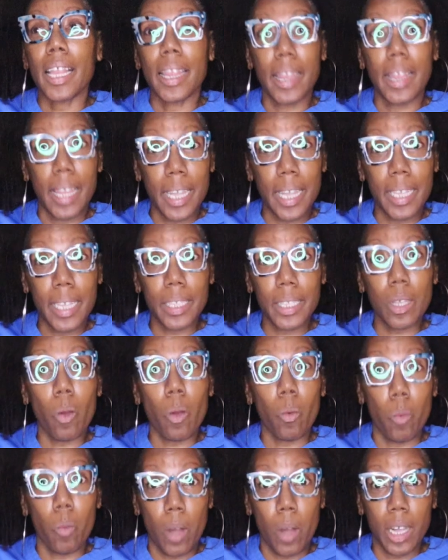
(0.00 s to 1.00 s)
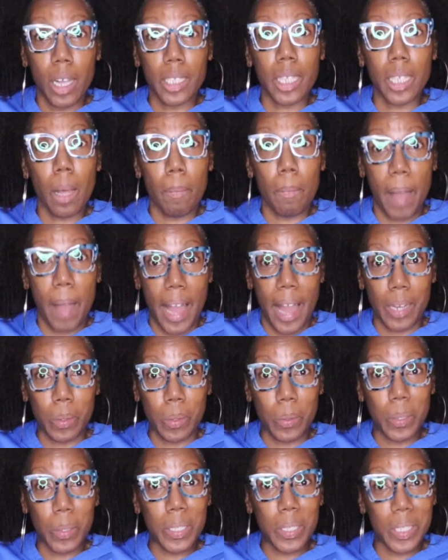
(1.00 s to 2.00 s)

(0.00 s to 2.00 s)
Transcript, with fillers: this was a battle.